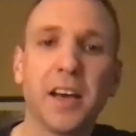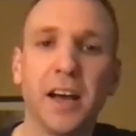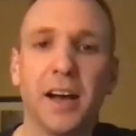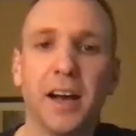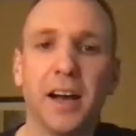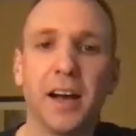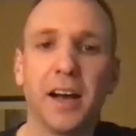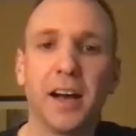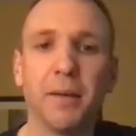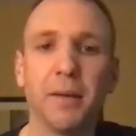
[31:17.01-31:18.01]

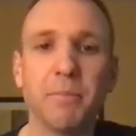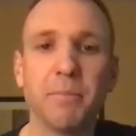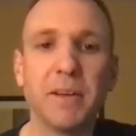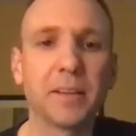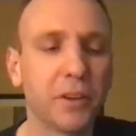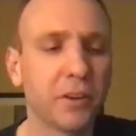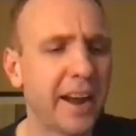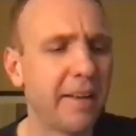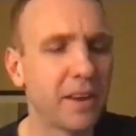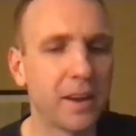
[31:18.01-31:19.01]
um, meet them where
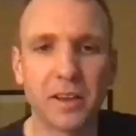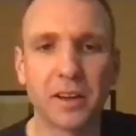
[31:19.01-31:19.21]
they're at.